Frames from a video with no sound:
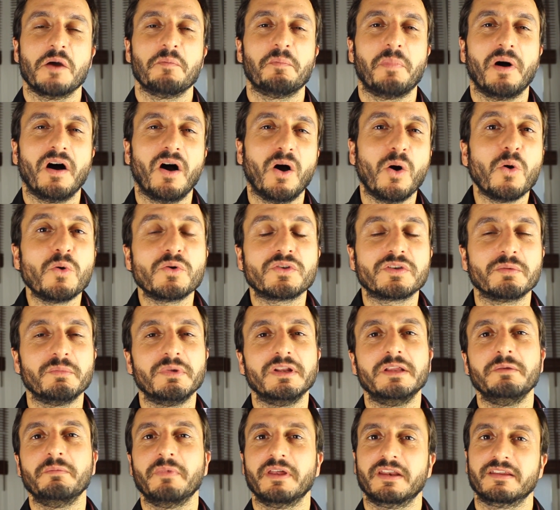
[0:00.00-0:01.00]
but
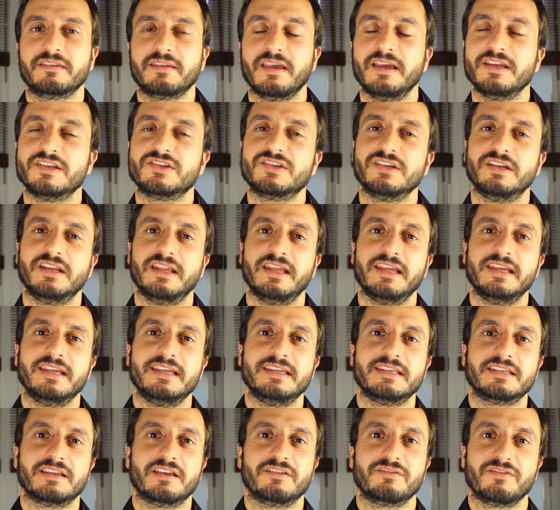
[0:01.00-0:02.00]
ultimately meditation
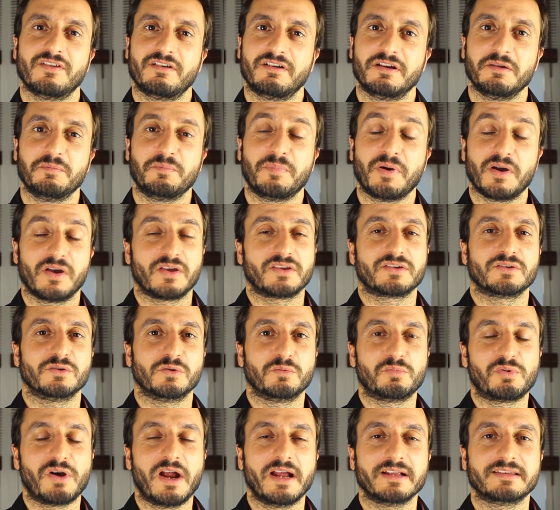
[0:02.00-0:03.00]
is a very
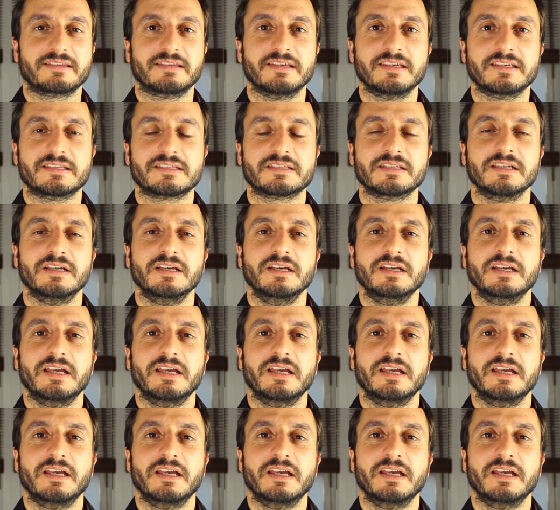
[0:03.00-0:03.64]
personal practice